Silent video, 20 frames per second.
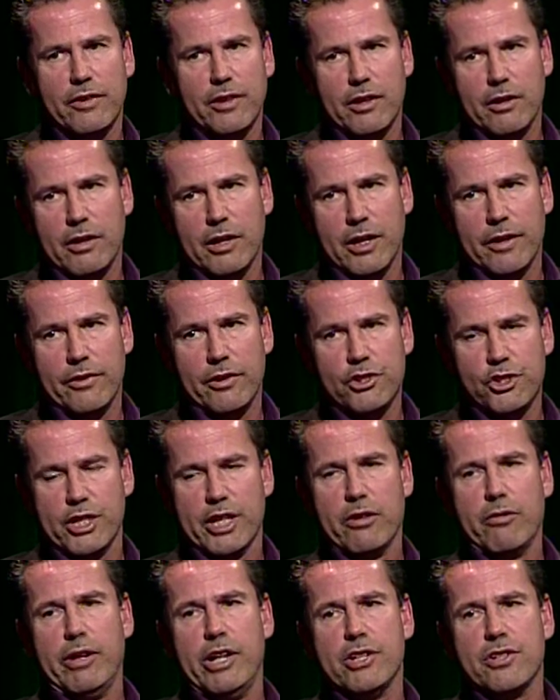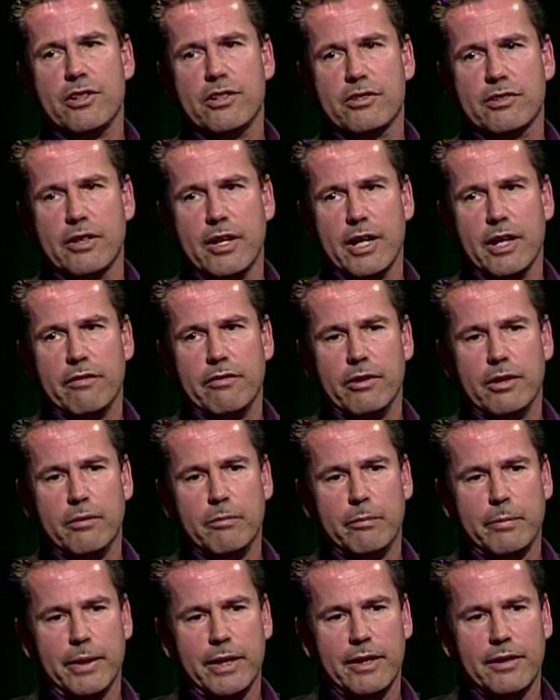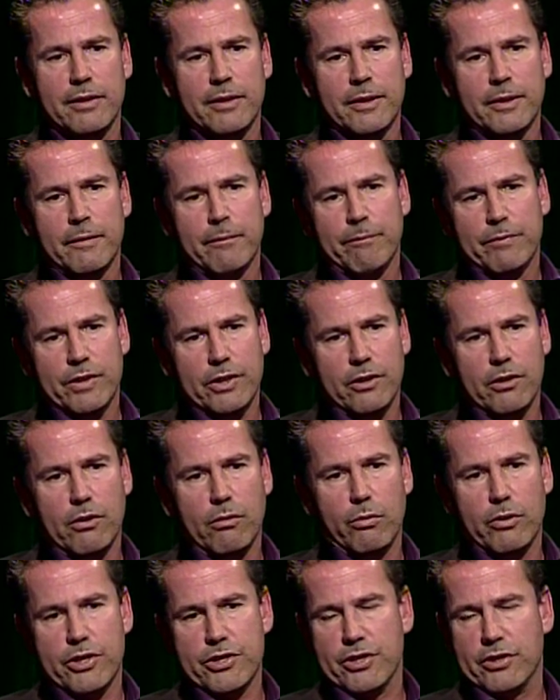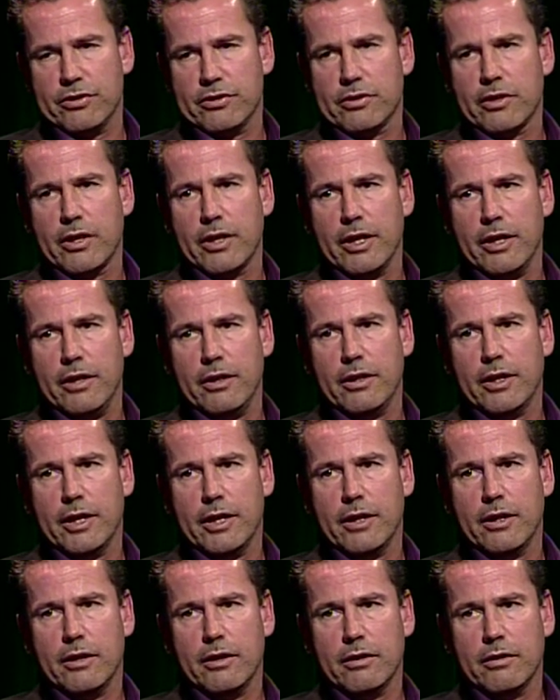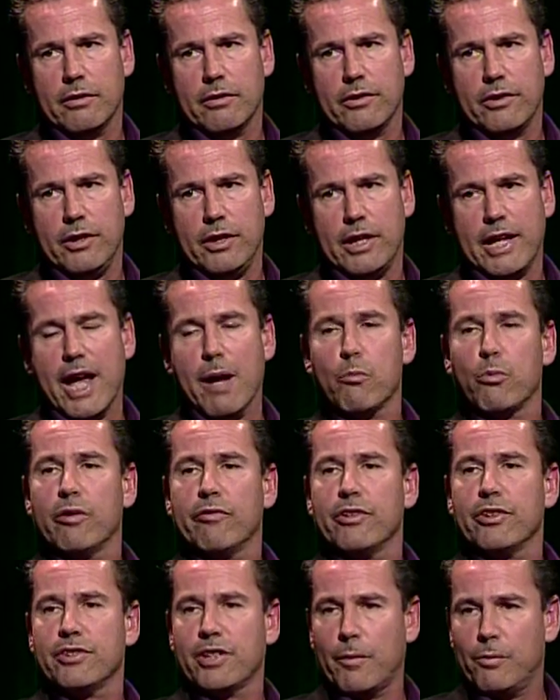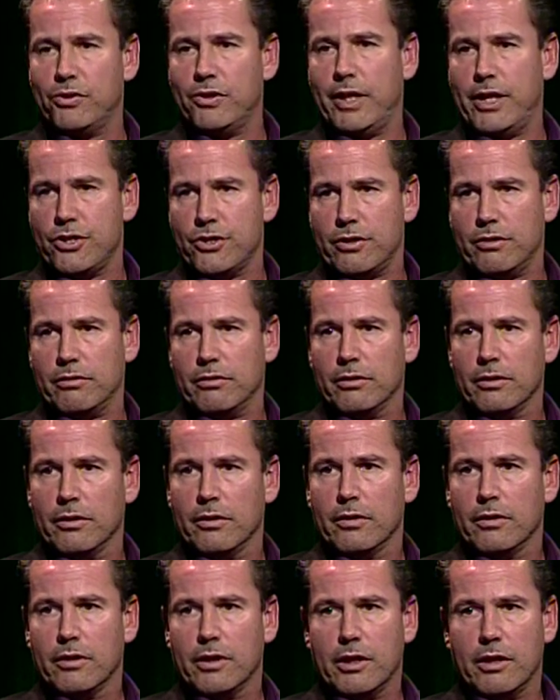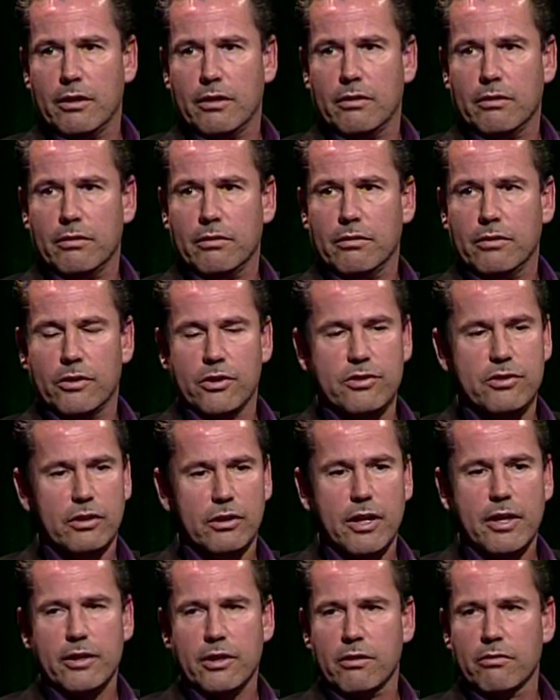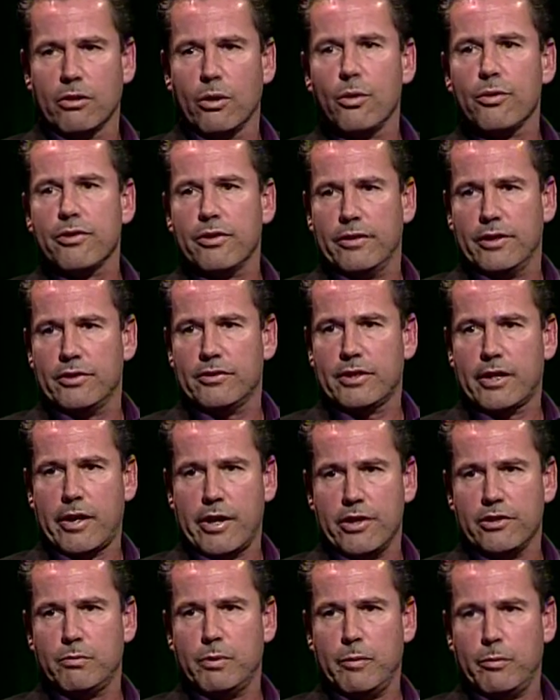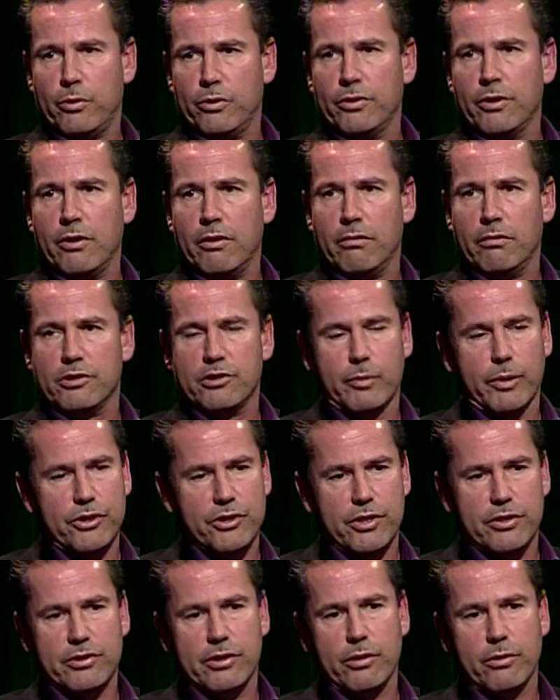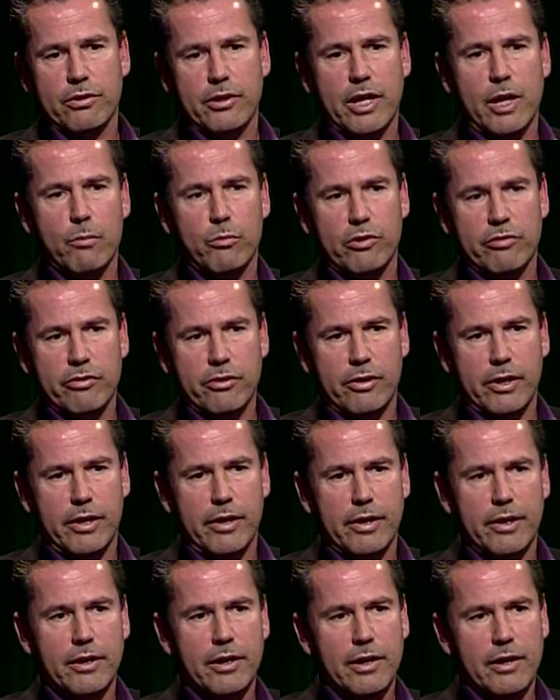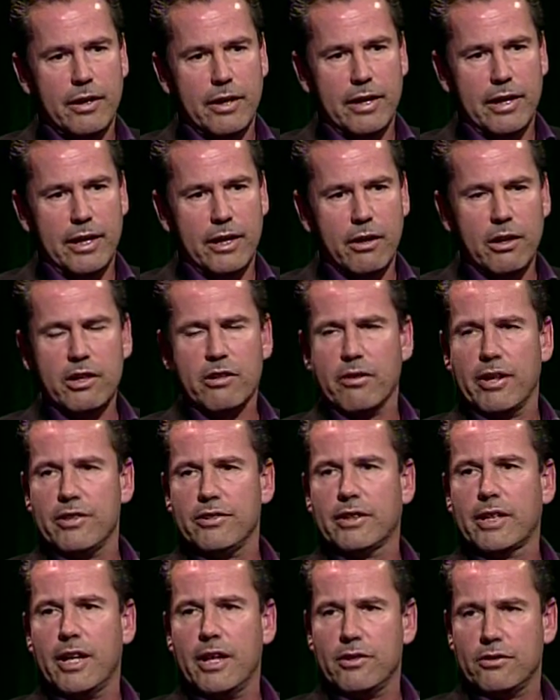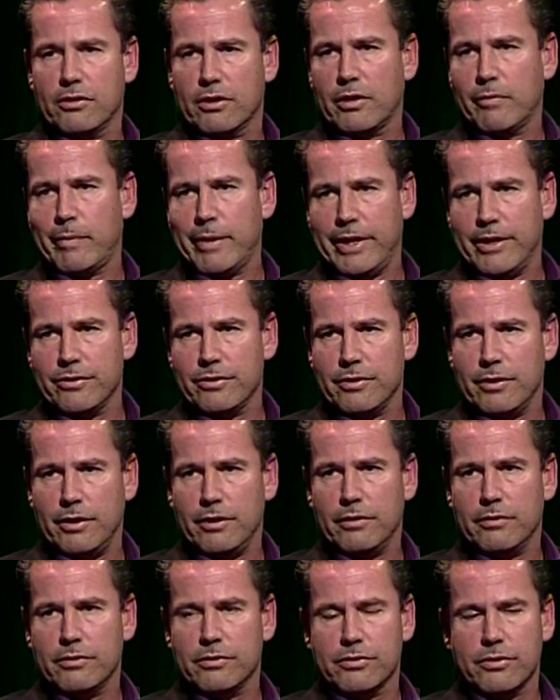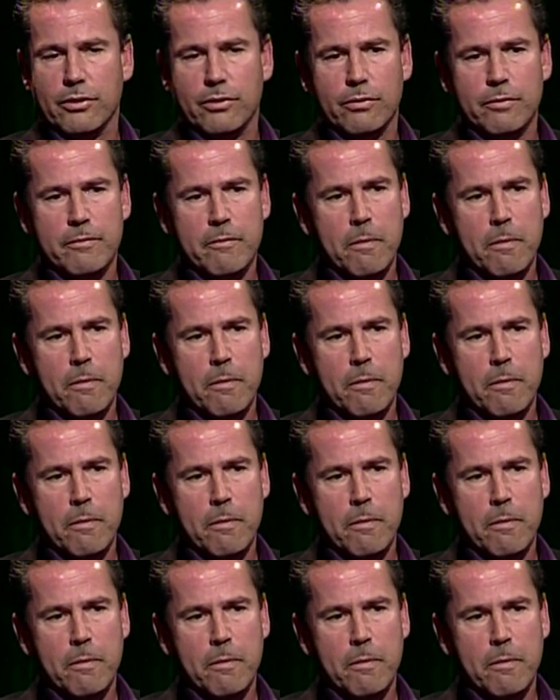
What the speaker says: the generation side of it, but we're just starting the Campbell River substation. There's a lot of growth in this area, as people know, especially South Campbell River area, and our grid's getting to capacity. So